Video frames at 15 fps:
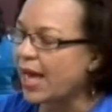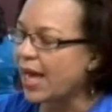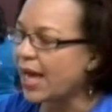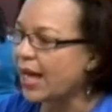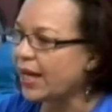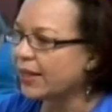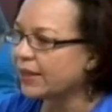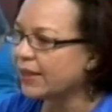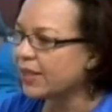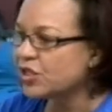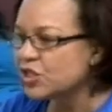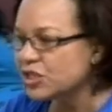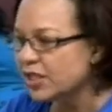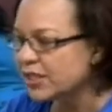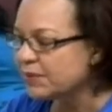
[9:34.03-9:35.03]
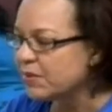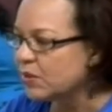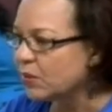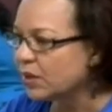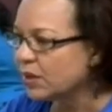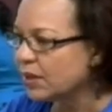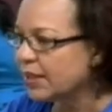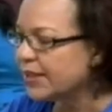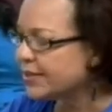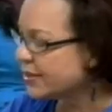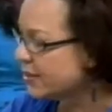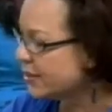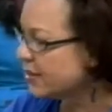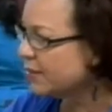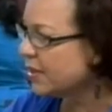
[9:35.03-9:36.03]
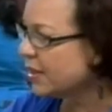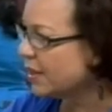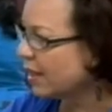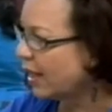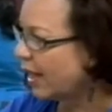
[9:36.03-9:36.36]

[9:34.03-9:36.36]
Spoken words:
And then she said to me one day, listen to me,